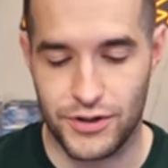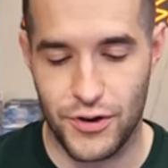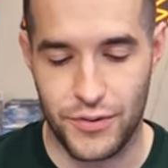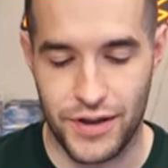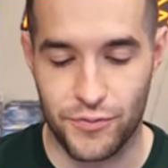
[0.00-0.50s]

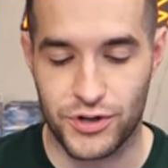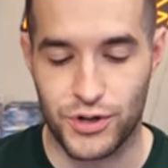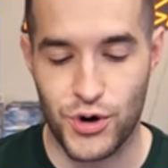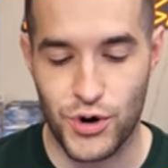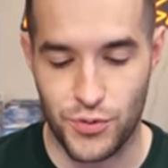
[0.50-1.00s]
So in
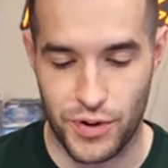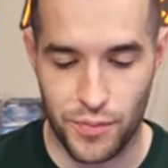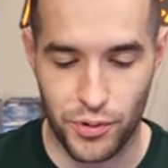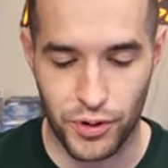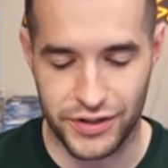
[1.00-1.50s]
return, we
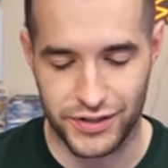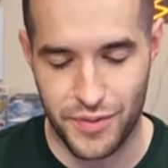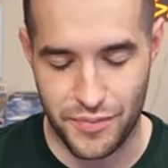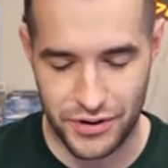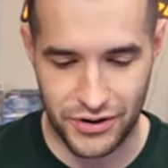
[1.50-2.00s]
are pulling
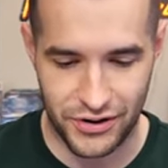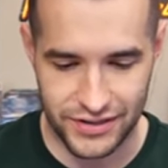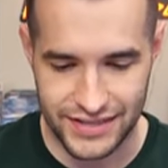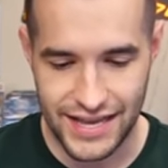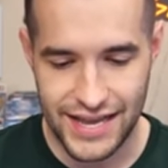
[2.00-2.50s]
some epic
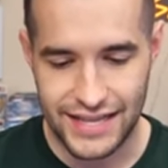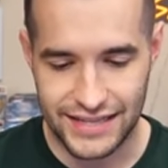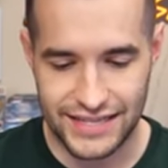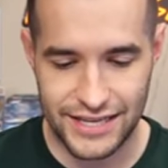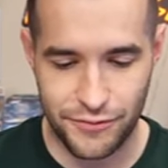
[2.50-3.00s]
cards.
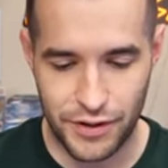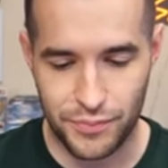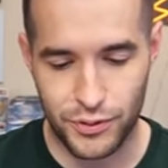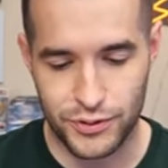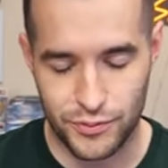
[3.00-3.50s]
Let's see if we
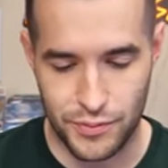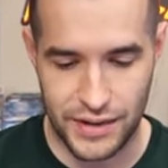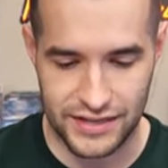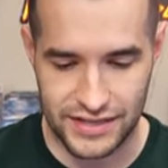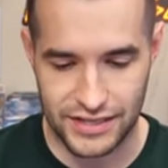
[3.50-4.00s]
can pull some
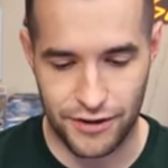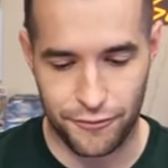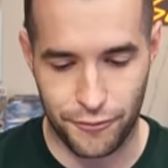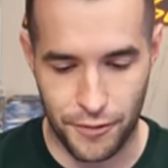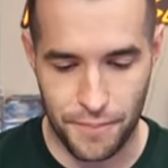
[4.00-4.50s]
amazing
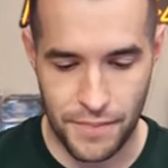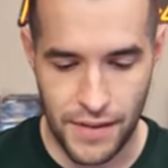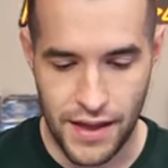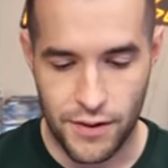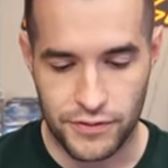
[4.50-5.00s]
stuff for him.
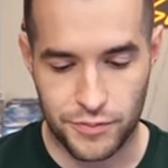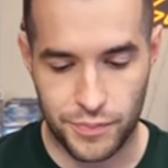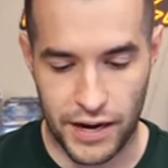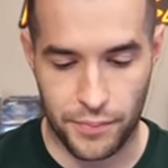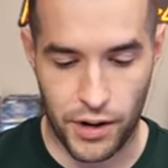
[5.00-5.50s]

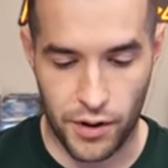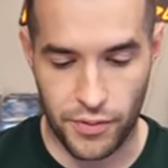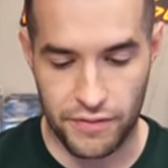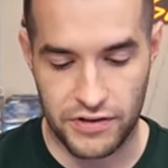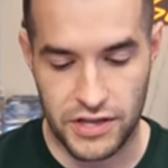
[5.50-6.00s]

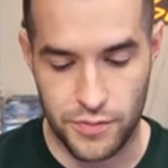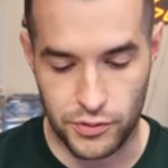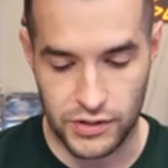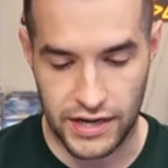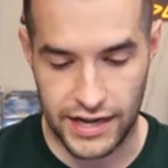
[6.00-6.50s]
Spikebot, we have
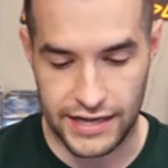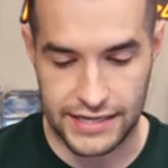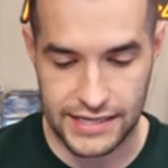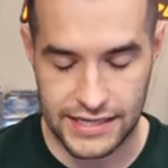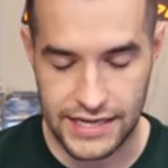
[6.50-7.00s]
Hebus
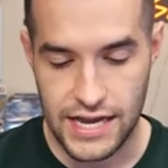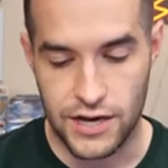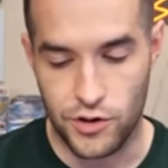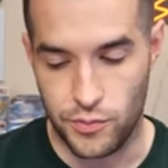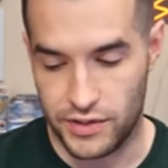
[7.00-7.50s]
Knights.
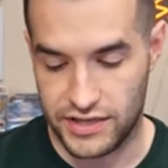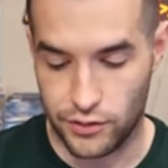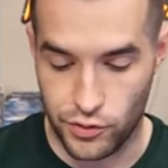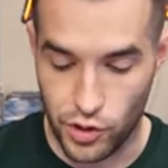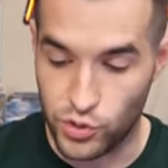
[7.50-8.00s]
Humanist
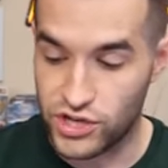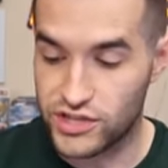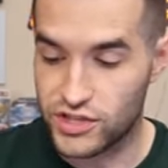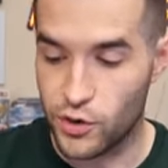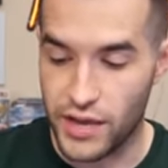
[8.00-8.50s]
Healer. No
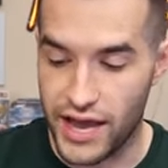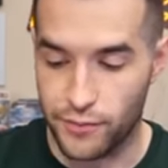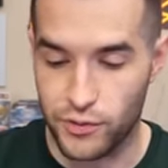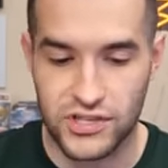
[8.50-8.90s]
Genzo yet.